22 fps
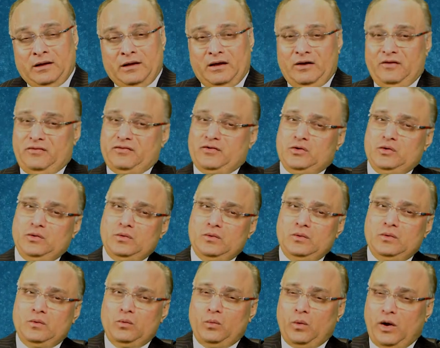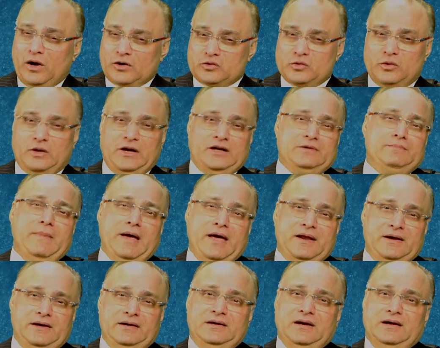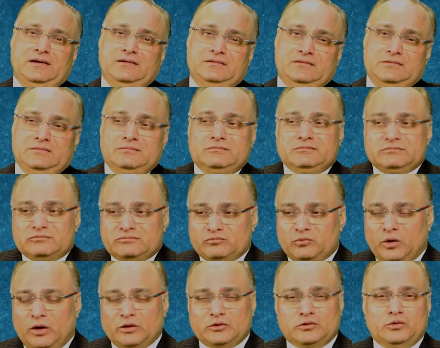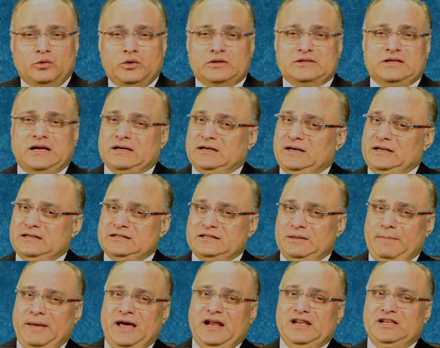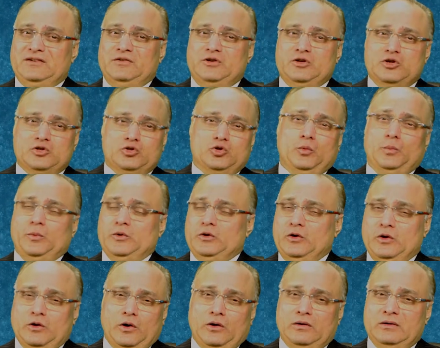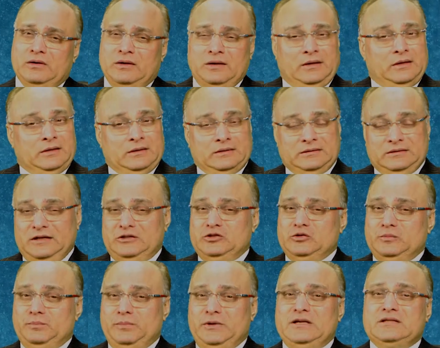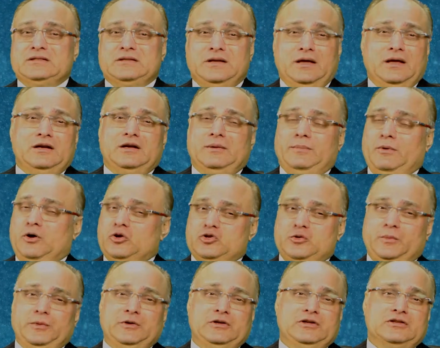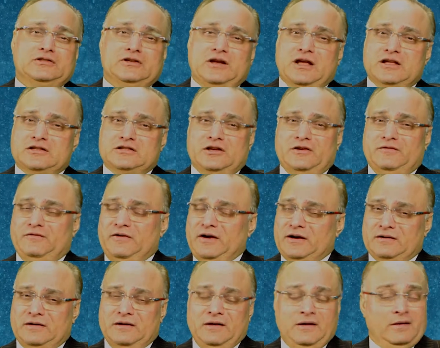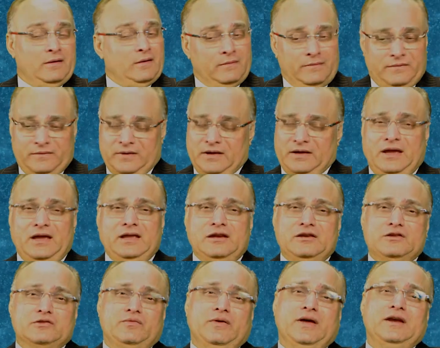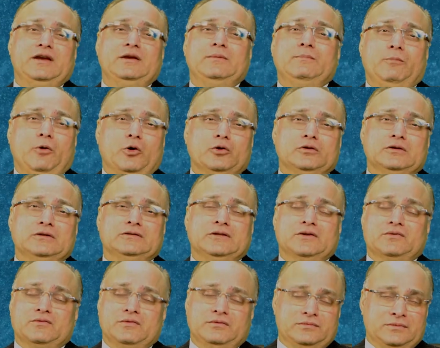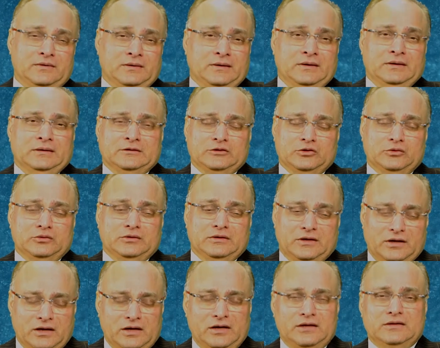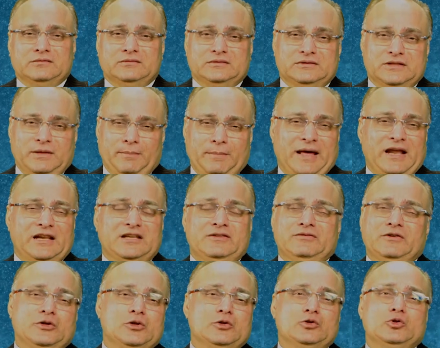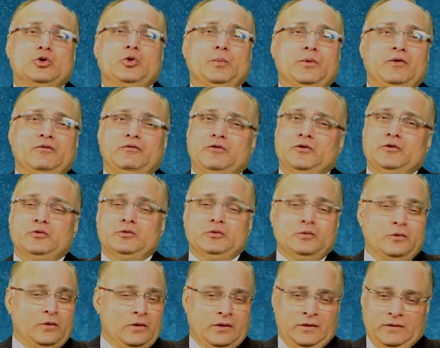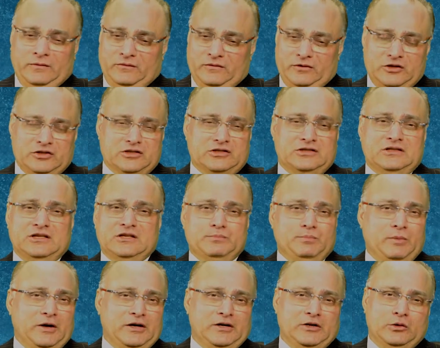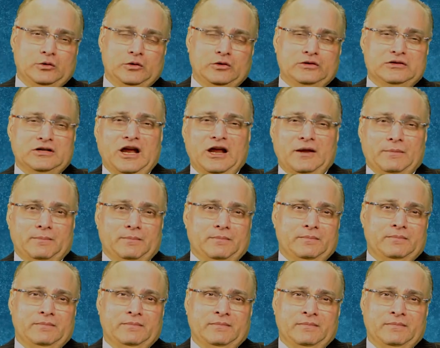If you want to get married and you want to know exactly is the marriage windows open or not, then you please learn about Jupiter's transit effect. Again, is very important that you learn the marriage windows open for you this particular time.